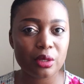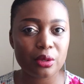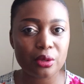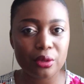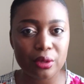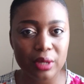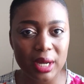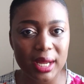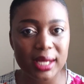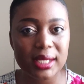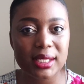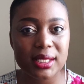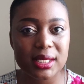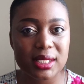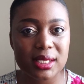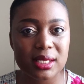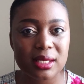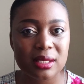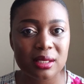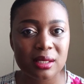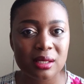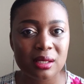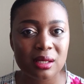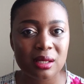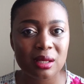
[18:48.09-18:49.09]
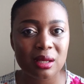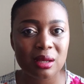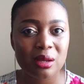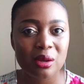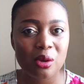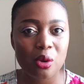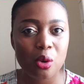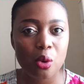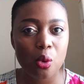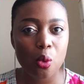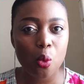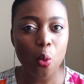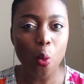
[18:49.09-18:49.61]
right?
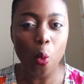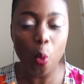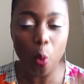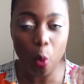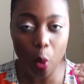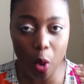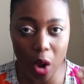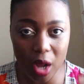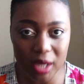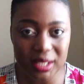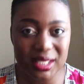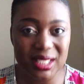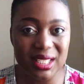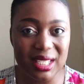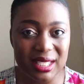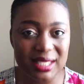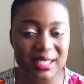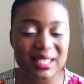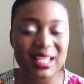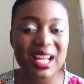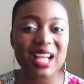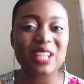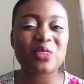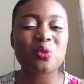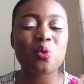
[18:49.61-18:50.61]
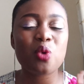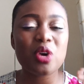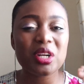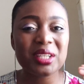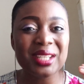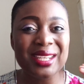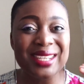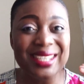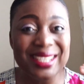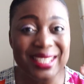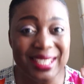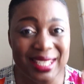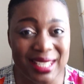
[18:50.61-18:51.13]
What is that?
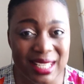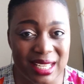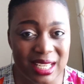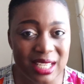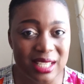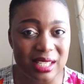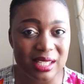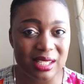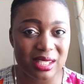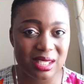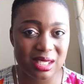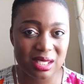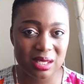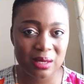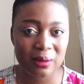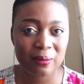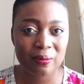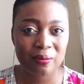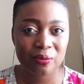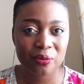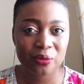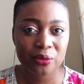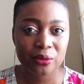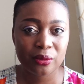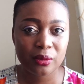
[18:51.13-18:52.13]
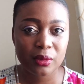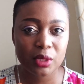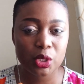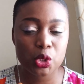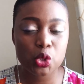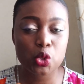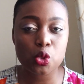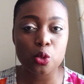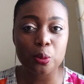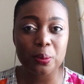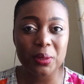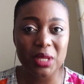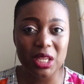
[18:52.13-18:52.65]
What needs
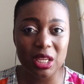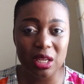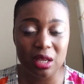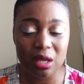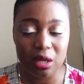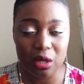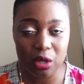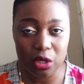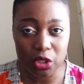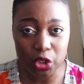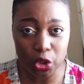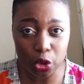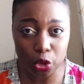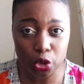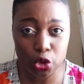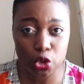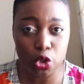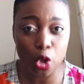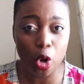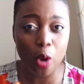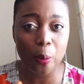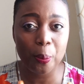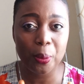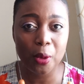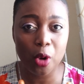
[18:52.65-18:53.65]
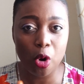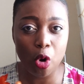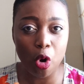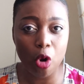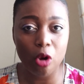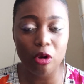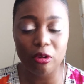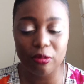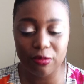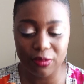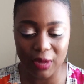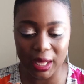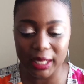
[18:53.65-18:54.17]
to be your top
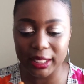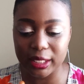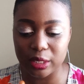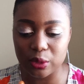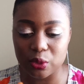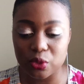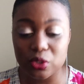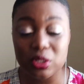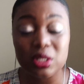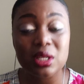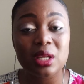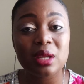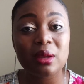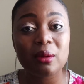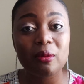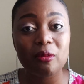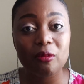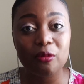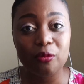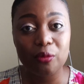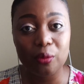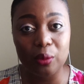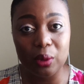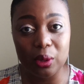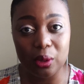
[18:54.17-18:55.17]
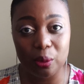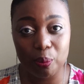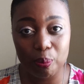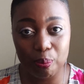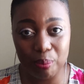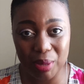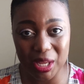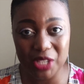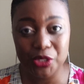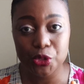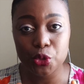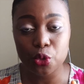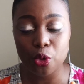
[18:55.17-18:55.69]
core values
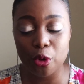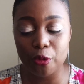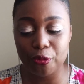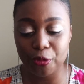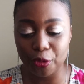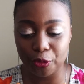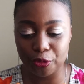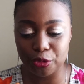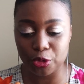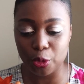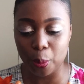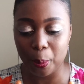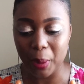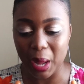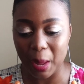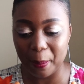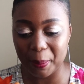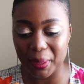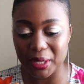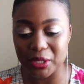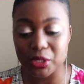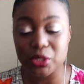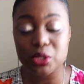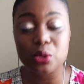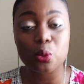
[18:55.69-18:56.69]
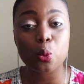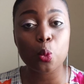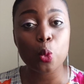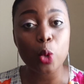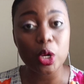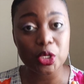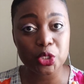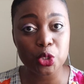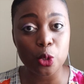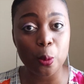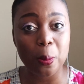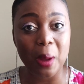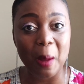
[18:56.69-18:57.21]
based off of your purpose,
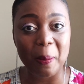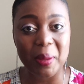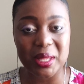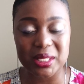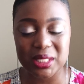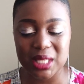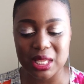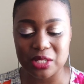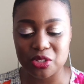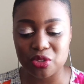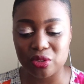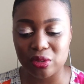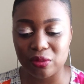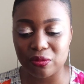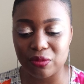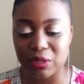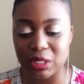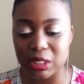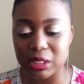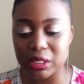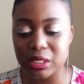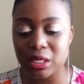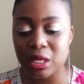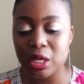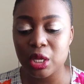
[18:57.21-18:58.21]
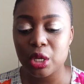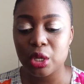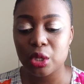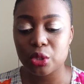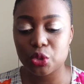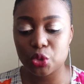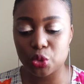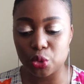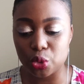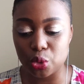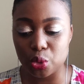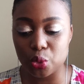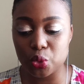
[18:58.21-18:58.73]
what your purpose has revealed
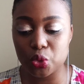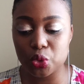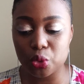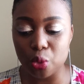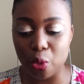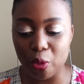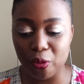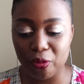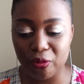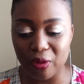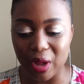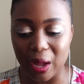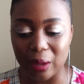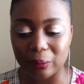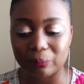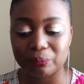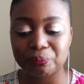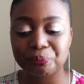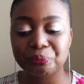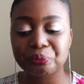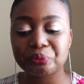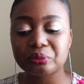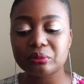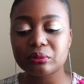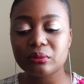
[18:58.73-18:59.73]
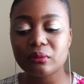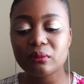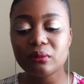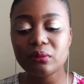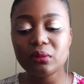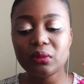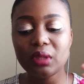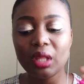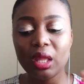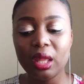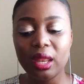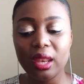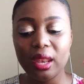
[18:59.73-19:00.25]
to you so far?
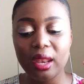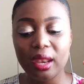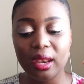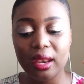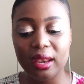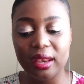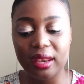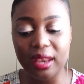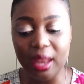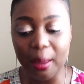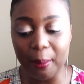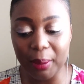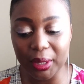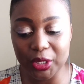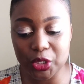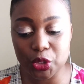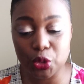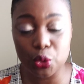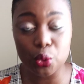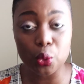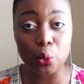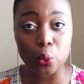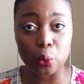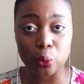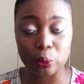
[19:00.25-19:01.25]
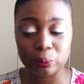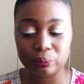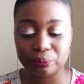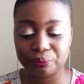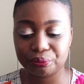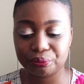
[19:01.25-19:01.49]
Number 2,